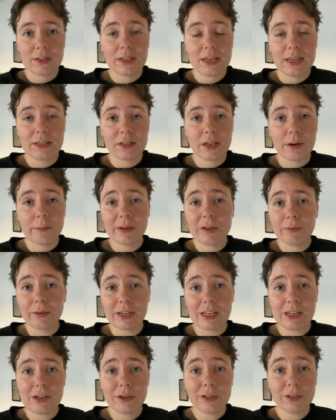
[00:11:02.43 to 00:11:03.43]
is gonna be
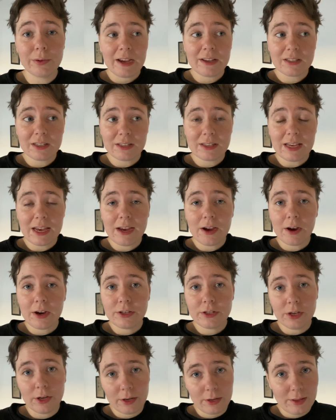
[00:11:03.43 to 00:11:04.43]
really useful. As I say, I
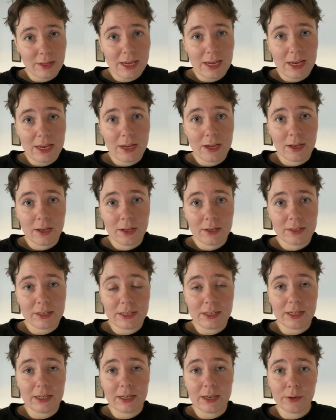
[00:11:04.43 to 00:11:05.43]
took the
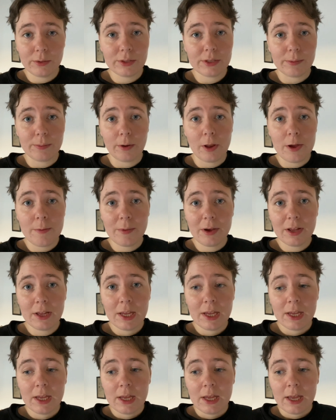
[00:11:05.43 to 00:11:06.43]
City&Guild diploma
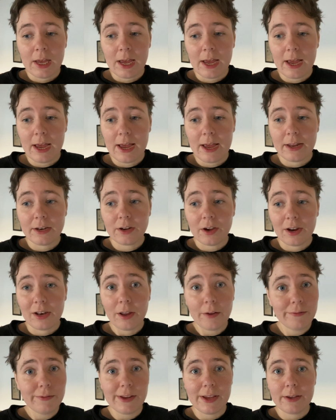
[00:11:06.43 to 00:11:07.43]
and I
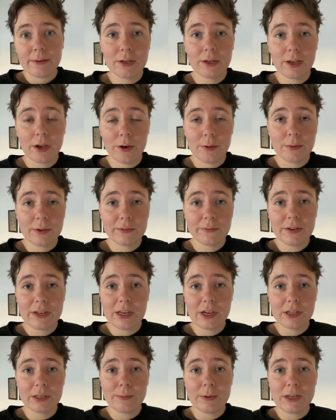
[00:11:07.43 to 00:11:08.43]
loved it. I hope this
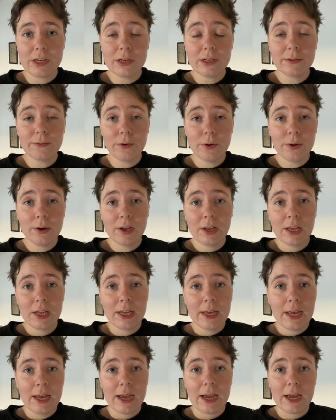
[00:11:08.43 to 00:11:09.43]
video has been useful,
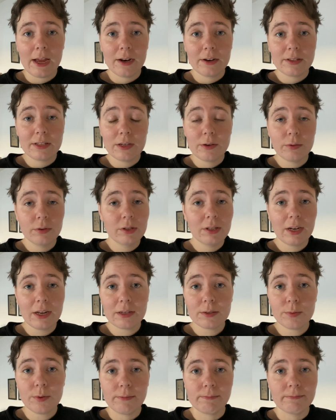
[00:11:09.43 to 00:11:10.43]
and I'll see you on the
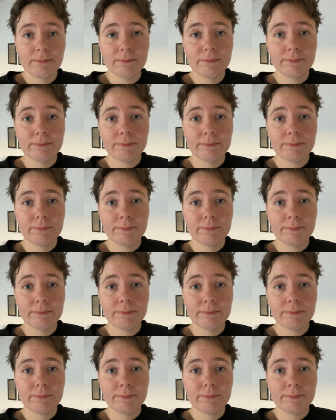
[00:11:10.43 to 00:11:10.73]
next one.